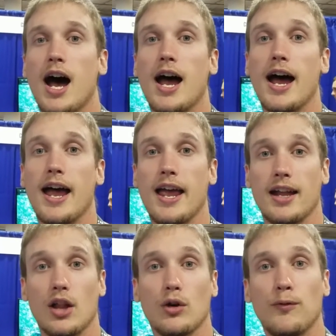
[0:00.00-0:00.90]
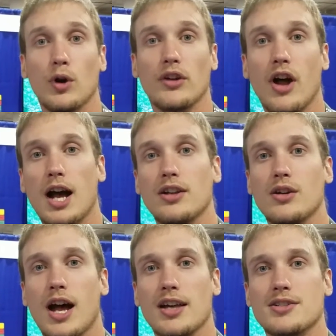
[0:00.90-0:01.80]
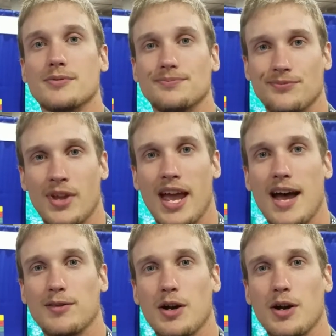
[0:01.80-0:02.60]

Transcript: Uh, and I look forward to talking to you guys. Have a